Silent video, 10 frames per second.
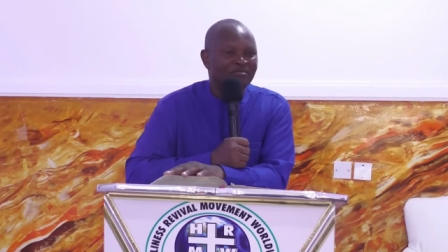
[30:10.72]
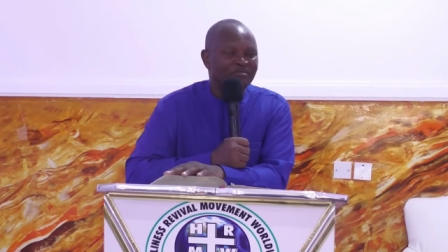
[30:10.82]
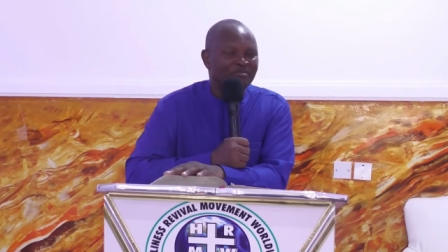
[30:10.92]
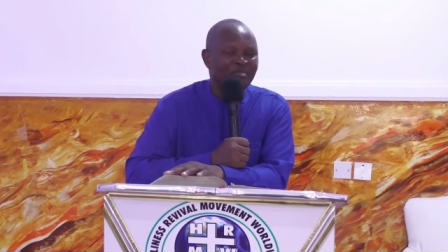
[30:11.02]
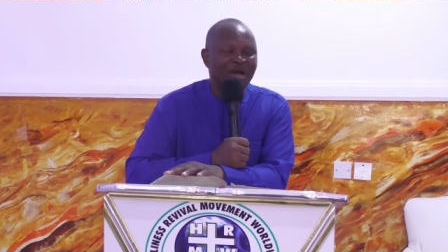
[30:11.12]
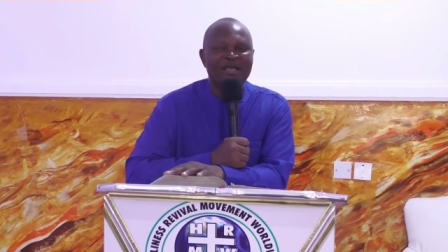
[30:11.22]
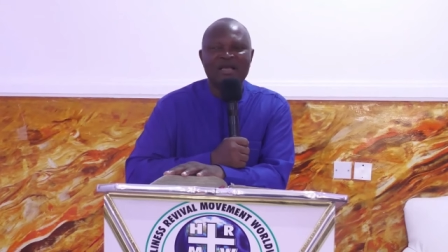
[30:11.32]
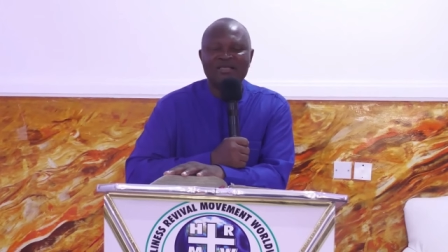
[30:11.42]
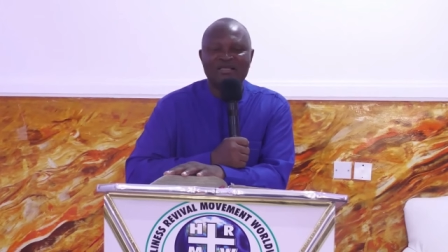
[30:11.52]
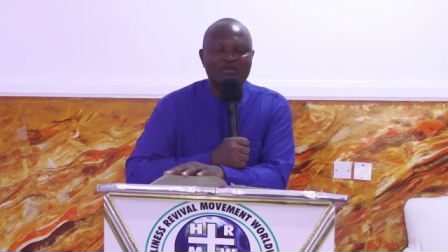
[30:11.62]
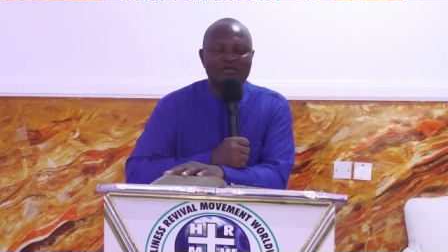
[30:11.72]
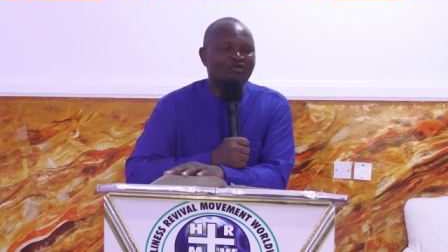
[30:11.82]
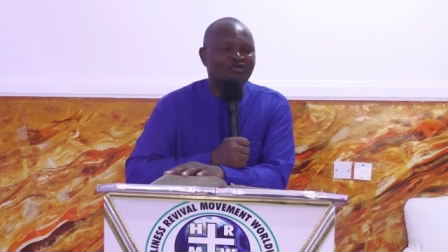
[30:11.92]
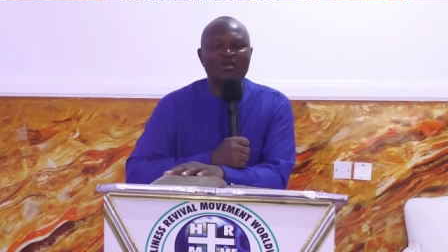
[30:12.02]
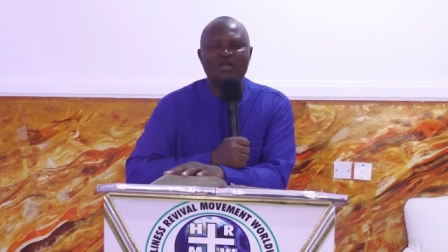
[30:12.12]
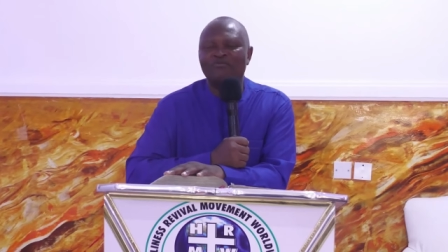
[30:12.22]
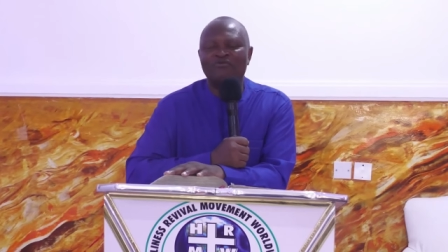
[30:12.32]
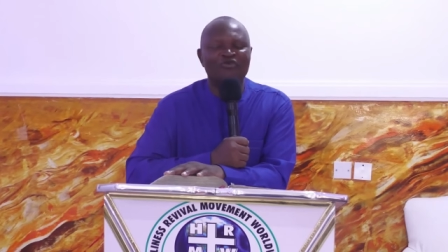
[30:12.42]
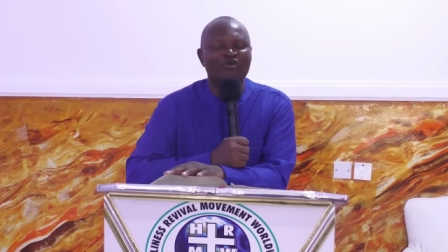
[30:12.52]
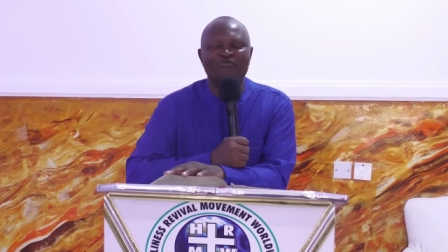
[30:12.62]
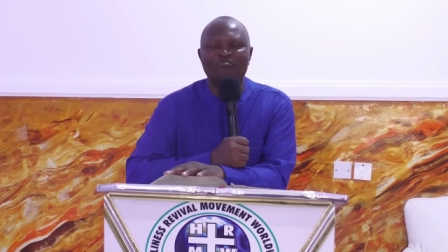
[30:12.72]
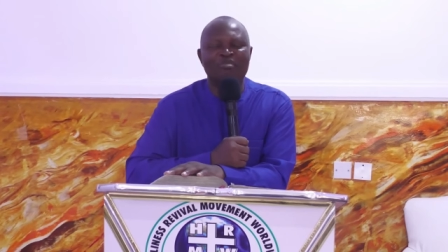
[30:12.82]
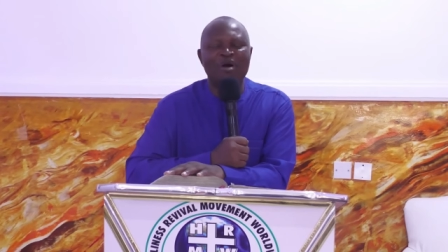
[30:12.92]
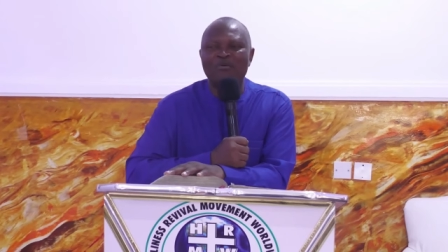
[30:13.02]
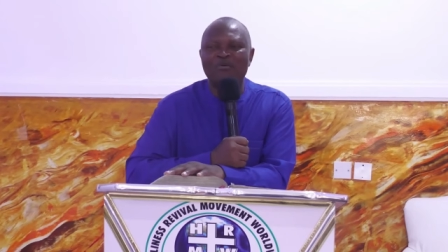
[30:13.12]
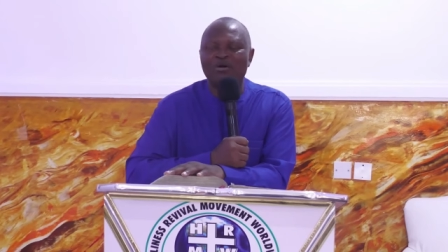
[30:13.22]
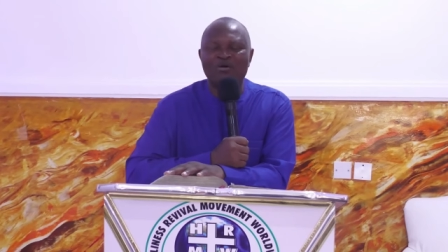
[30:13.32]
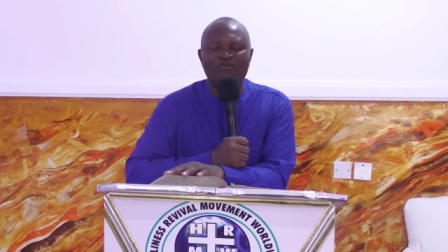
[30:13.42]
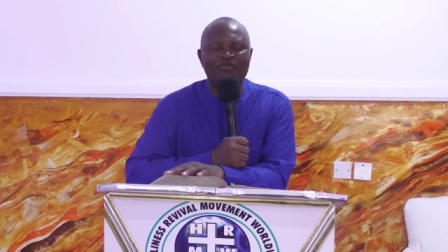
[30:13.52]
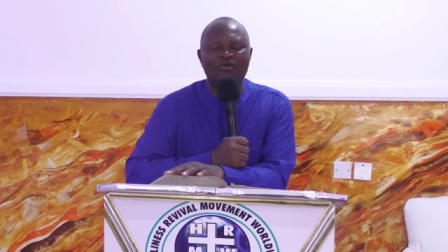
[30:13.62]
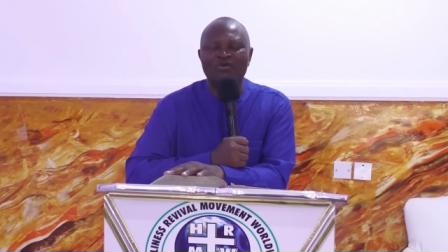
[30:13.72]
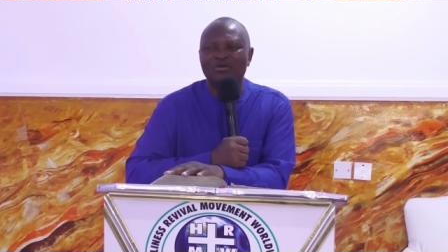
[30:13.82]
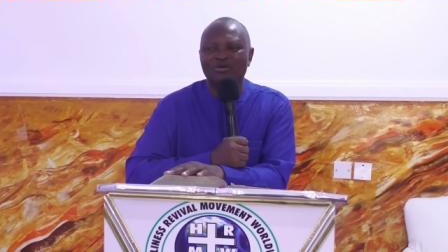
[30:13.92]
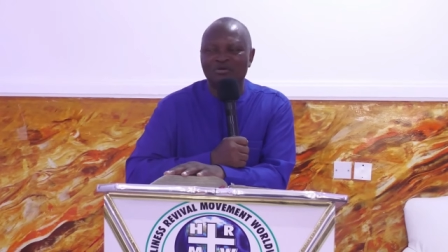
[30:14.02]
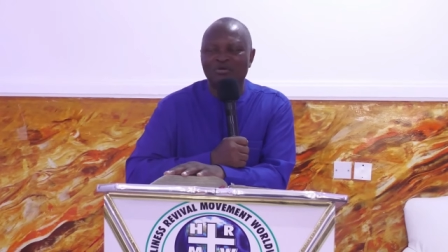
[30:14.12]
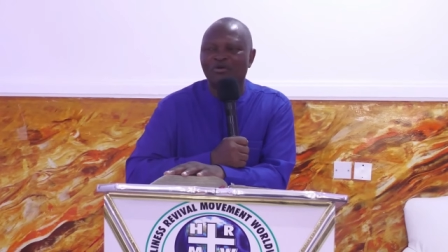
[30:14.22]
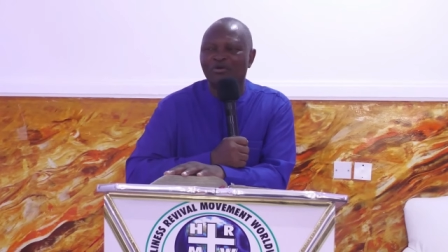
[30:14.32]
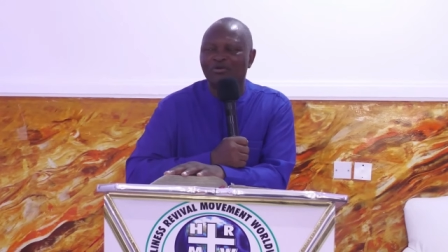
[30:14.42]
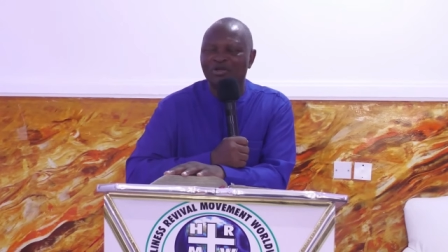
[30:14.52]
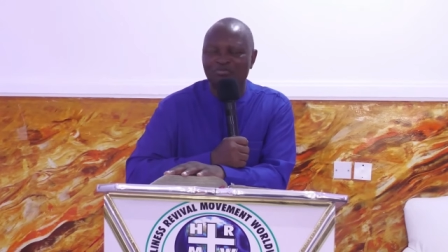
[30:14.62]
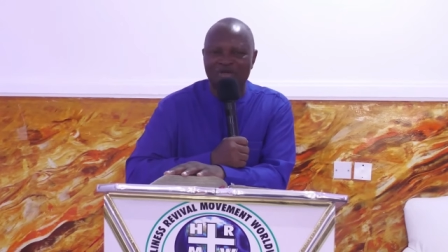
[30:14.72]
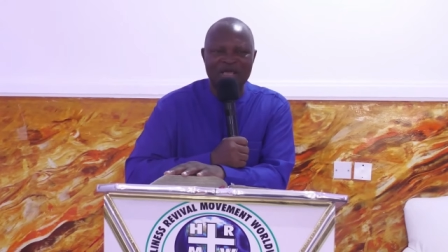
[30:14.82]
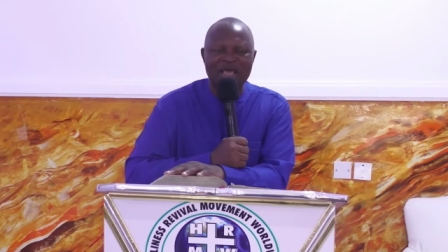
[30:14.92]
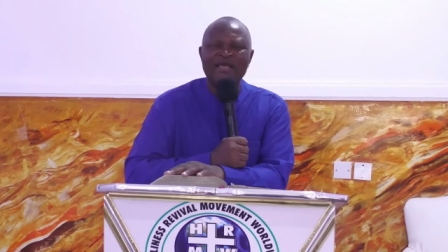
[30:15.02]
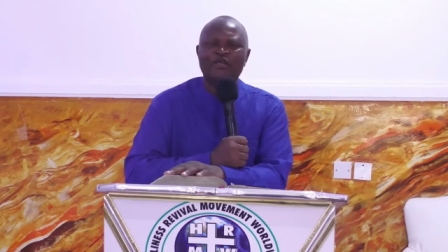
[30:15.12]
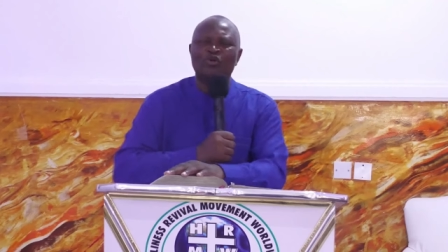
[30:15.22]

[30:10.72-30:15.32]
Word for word: Micah said, Truly I'm full of power of the Holy Ghost or Holy Spirit to